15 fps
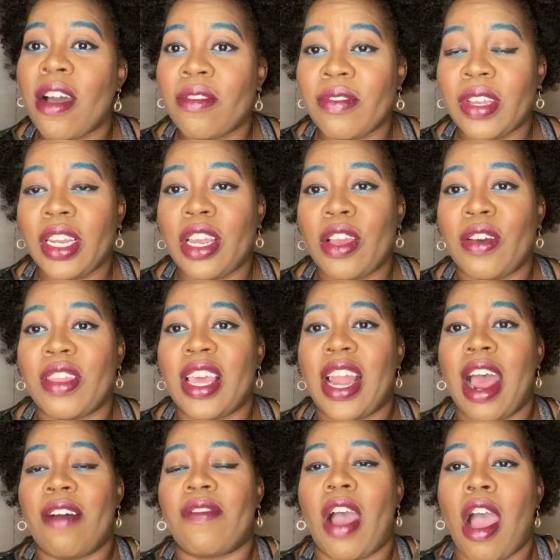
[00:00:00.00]
video that
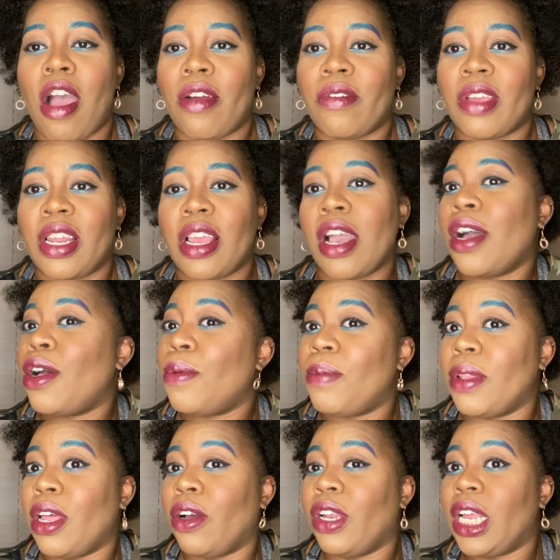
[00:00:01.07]
I've already
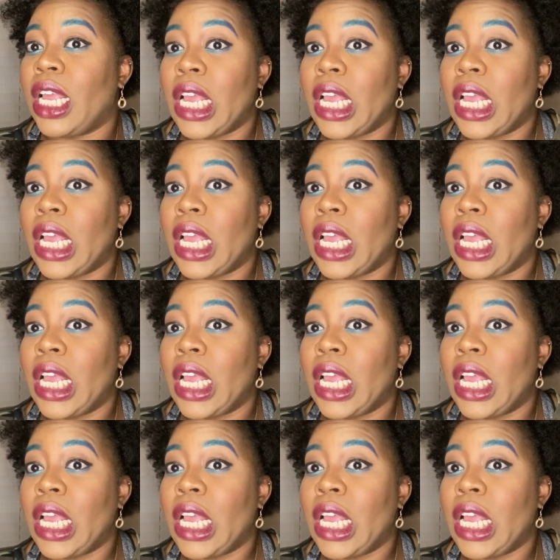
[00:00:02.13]
uploaded